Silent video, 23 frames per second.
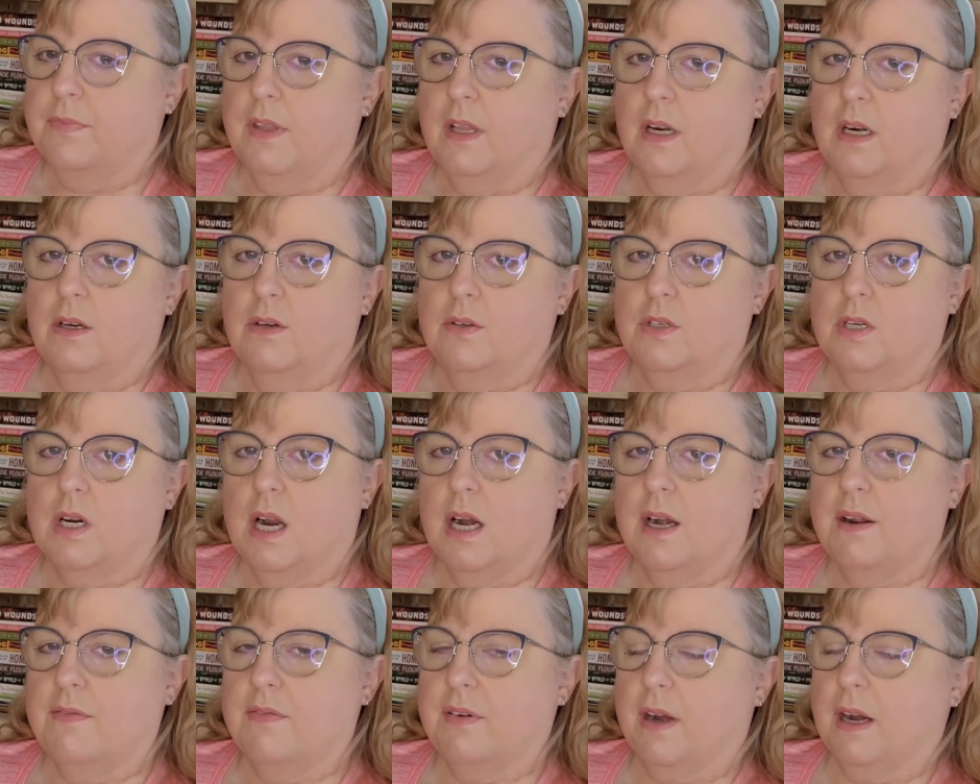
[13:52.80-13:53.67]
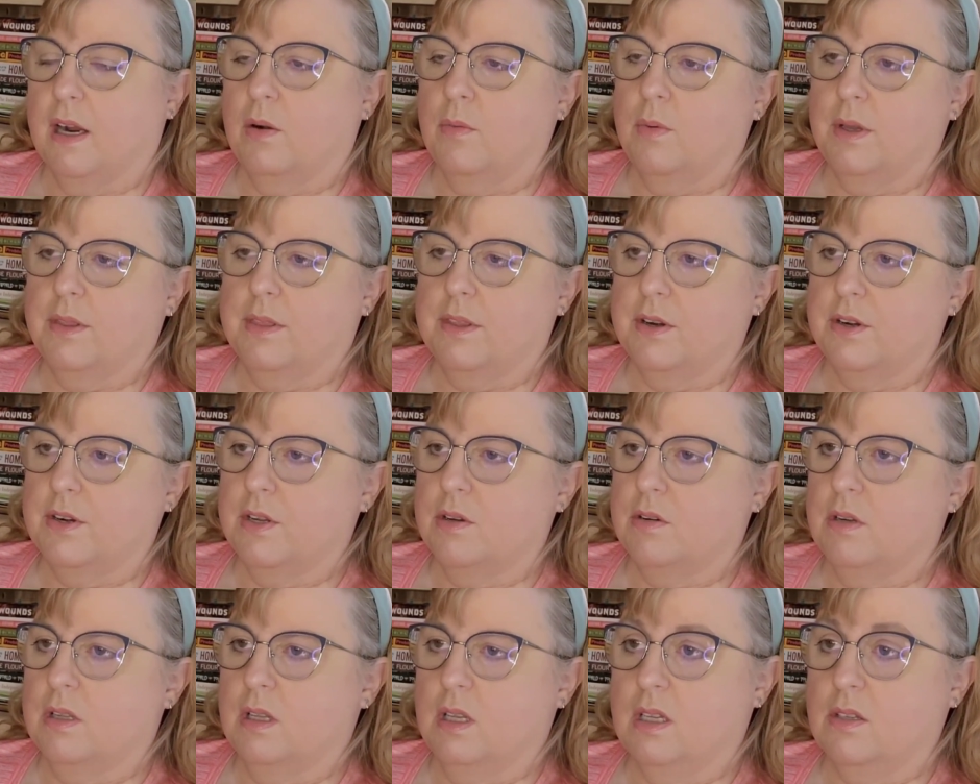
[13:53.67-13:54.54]
try to figure out what they're
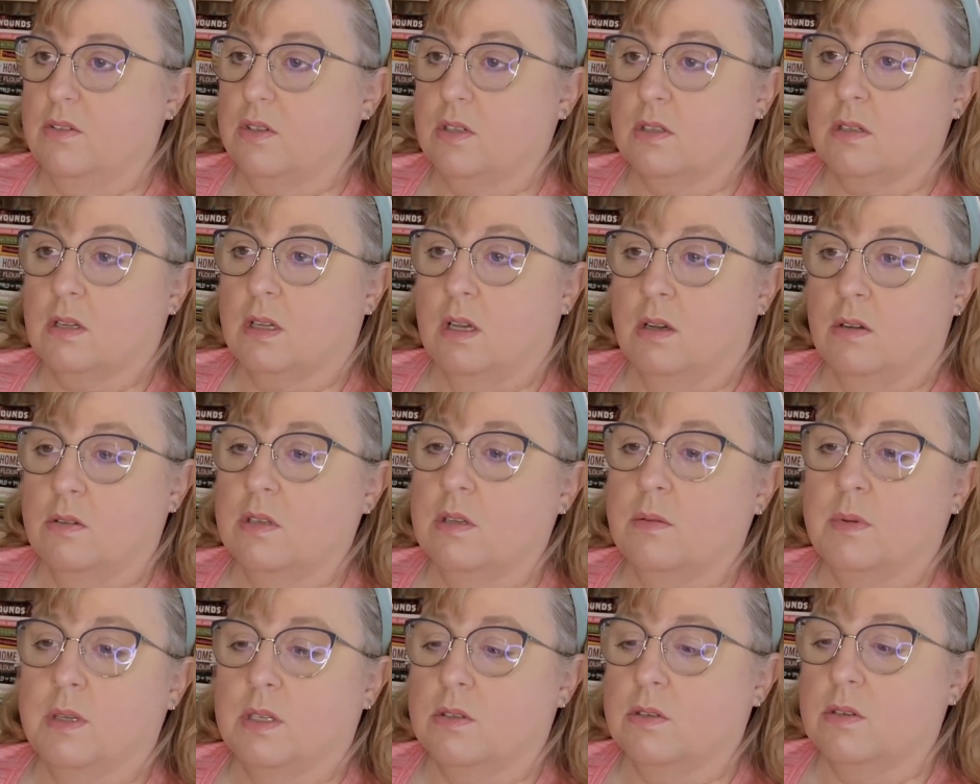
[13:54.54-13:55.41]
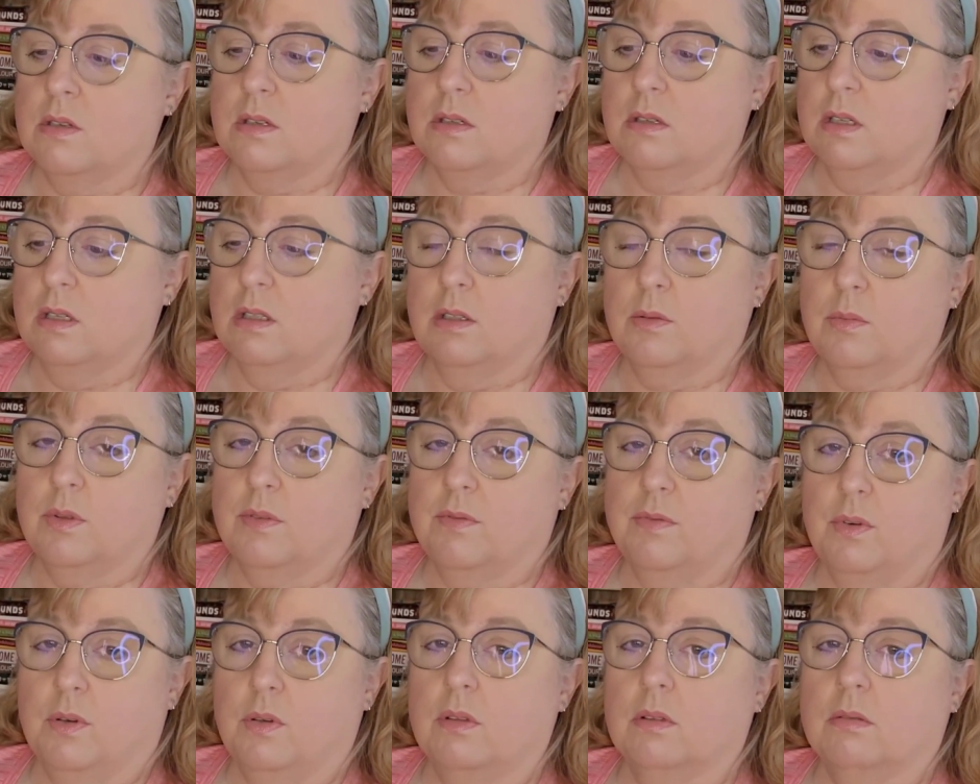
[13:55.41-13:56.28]
doing. It's just a cozy mystery dealing
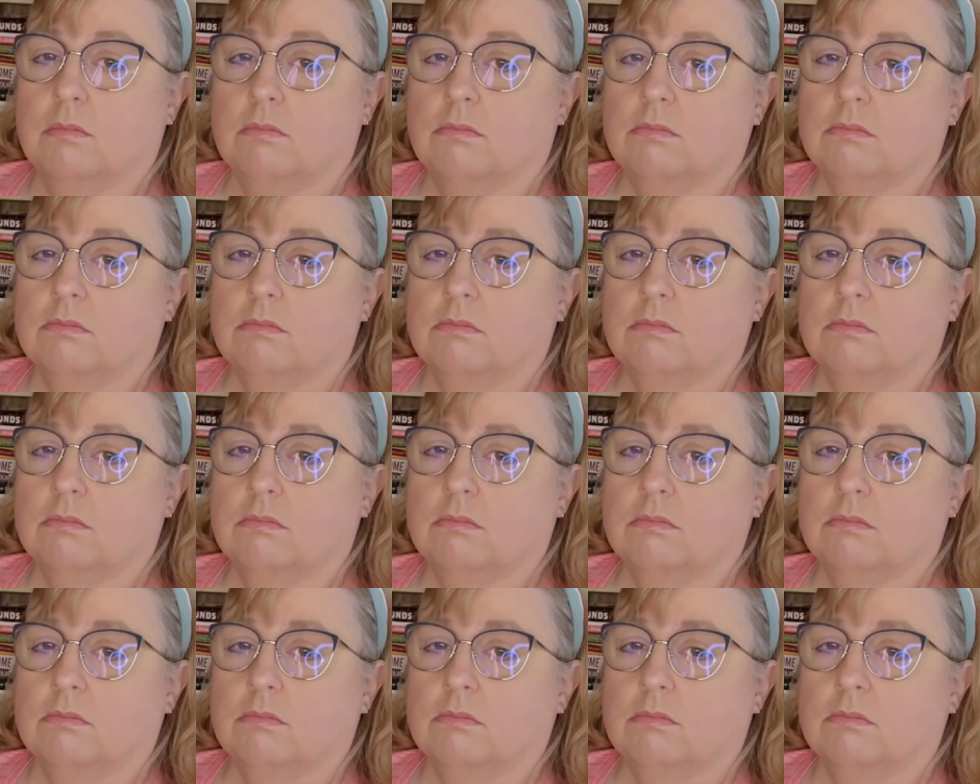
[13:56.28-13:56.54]
with food.